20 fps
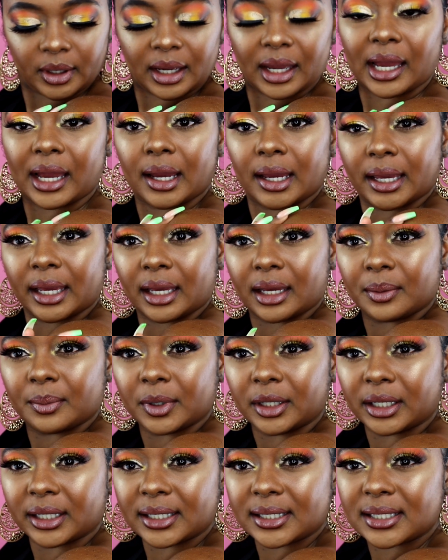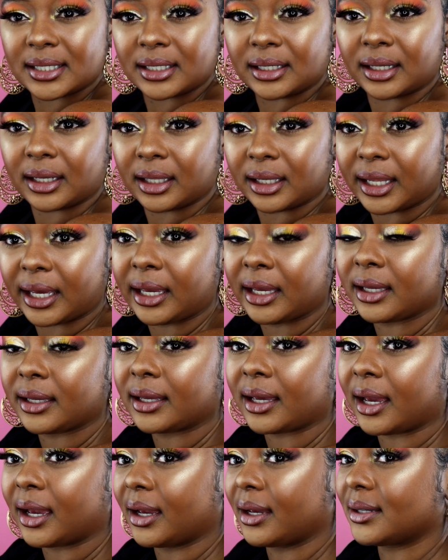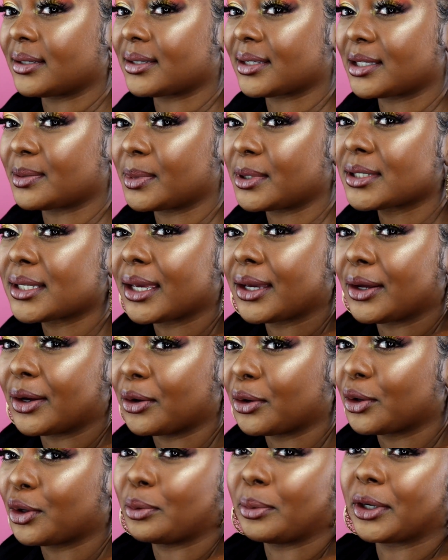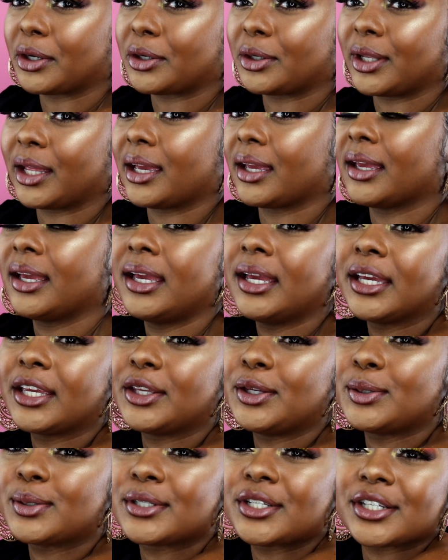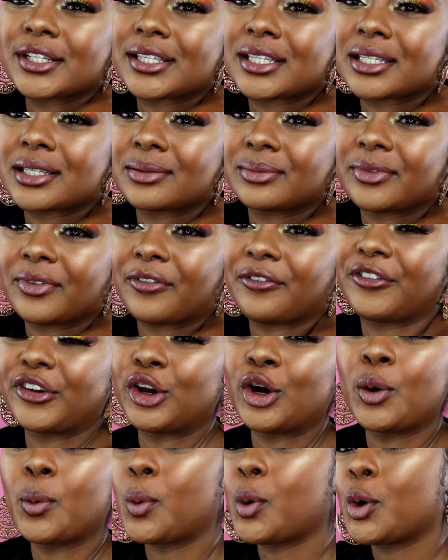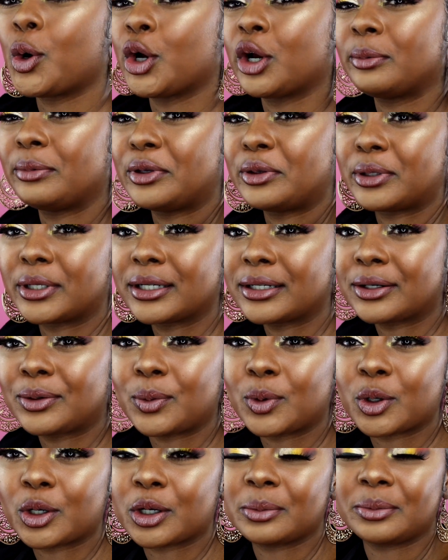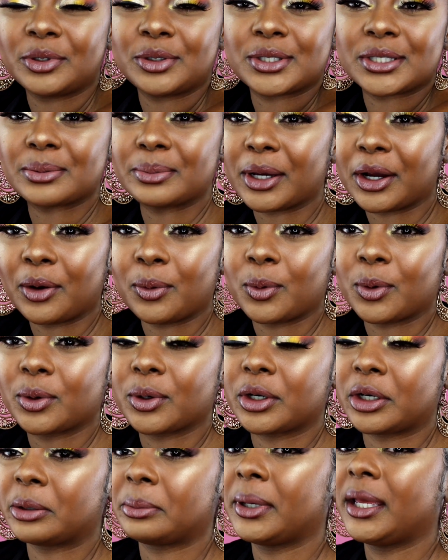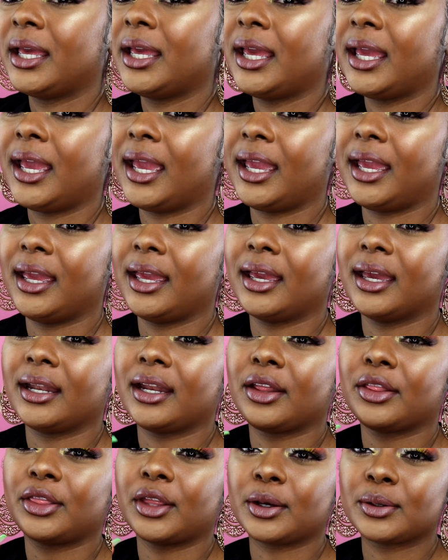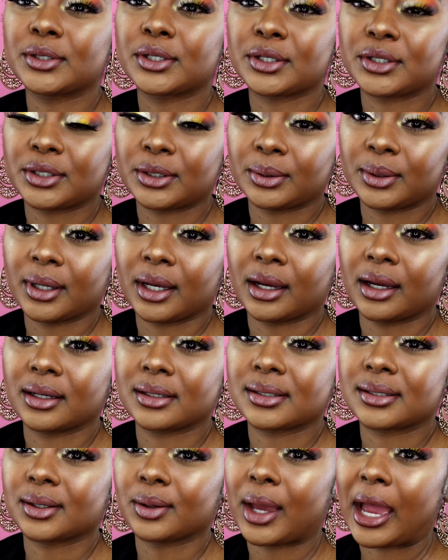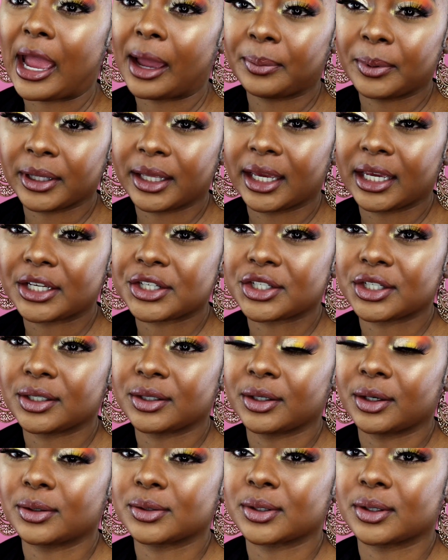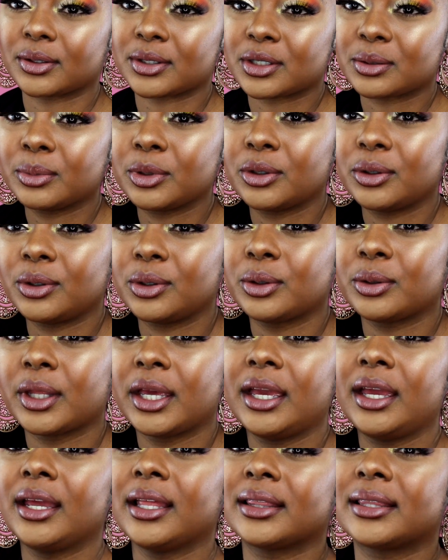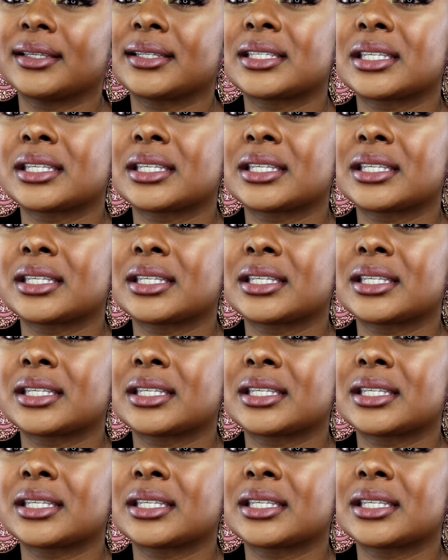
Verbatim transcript: I am glistening, like guys, it smells like cocoa butter. Like you just feel warm, you look warm, you smell warm, and those are two cons. So application goes on smooth, the